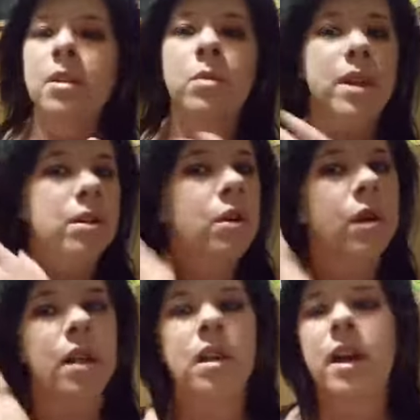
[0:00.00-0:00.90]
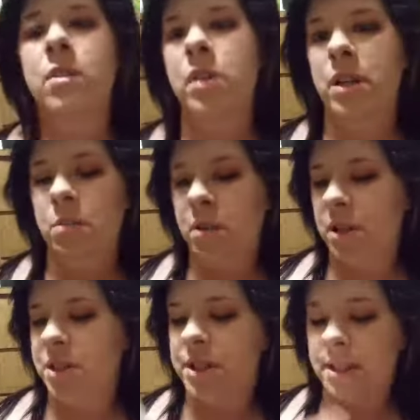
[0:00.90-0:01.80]
when you go online when you
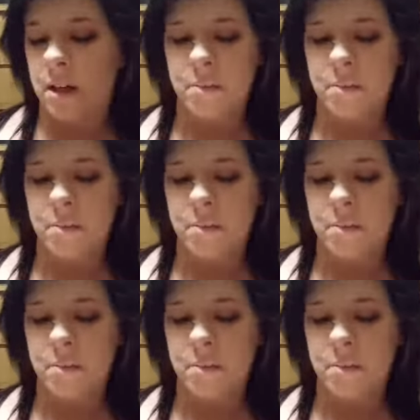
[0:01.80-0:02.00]
purchase your